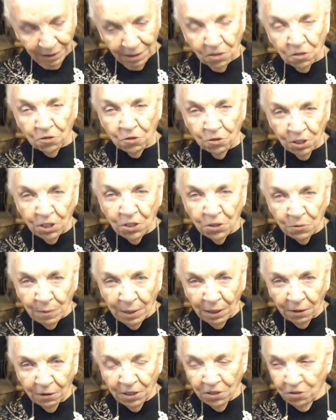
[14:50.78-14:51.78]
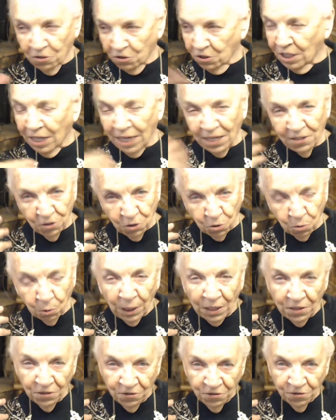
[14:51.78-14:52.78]
She's married. She has
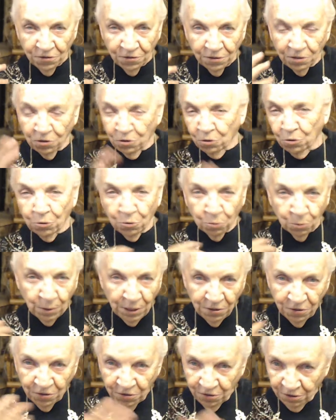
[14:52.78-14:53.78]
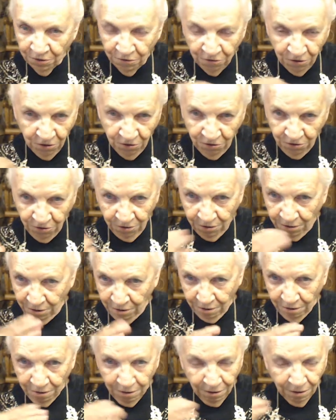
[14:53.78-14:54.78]
twins. The two twins are just
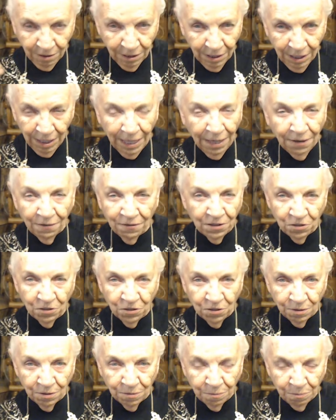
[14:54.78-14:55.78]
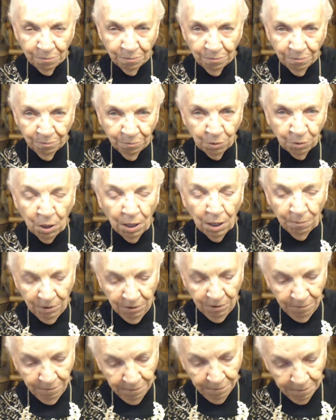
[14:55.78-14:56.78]
had this
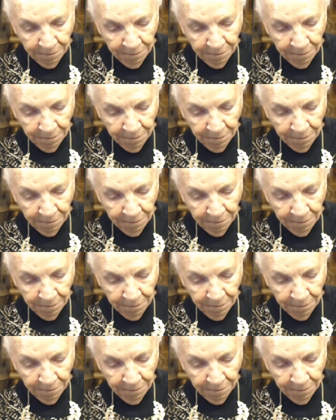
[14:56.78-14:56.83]
problem.